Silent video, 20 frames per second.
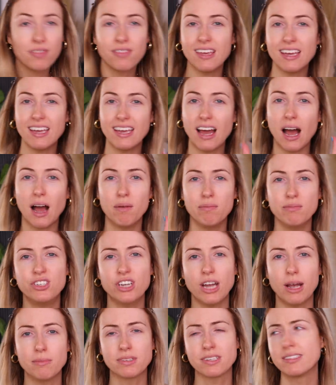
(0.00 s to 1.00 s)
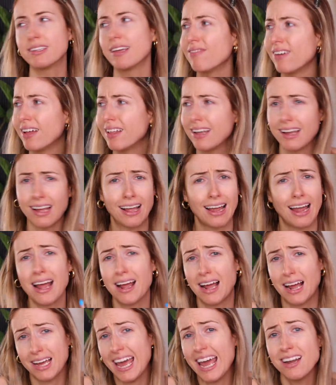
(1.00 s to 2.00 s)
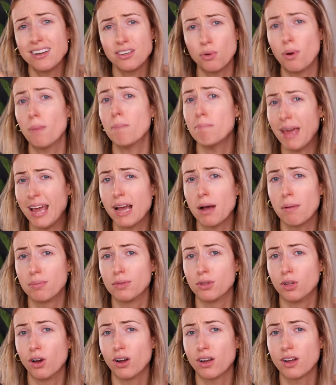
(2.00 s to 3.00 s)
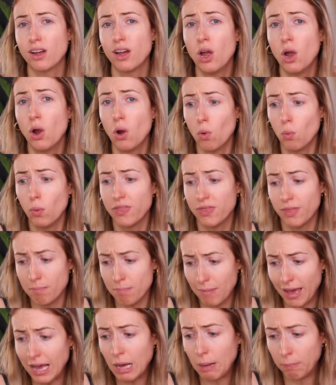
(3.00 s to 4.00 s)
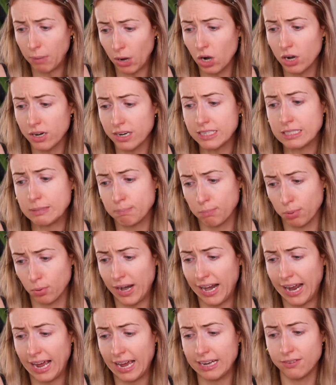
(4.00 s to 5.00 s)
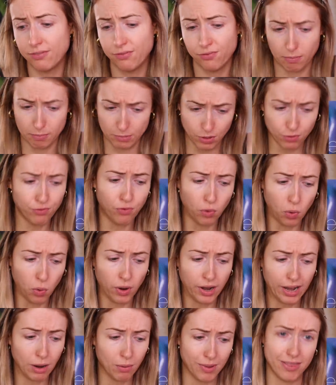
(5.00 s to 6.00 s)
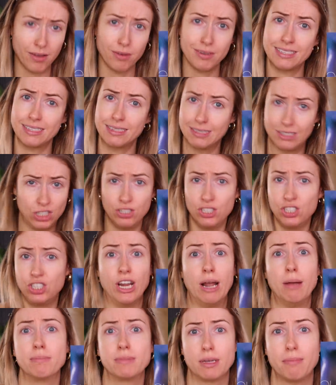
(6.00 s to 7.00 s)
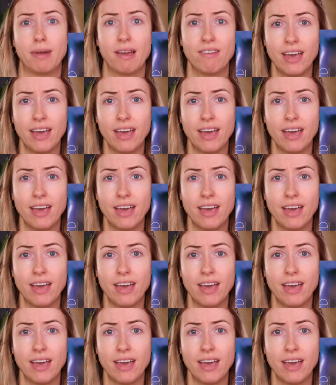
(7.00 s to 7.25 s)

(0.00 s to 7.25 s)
of the um, gems because I felt like I, I can't do a makeup look with the makeup artist brand from Euphoria without gems on my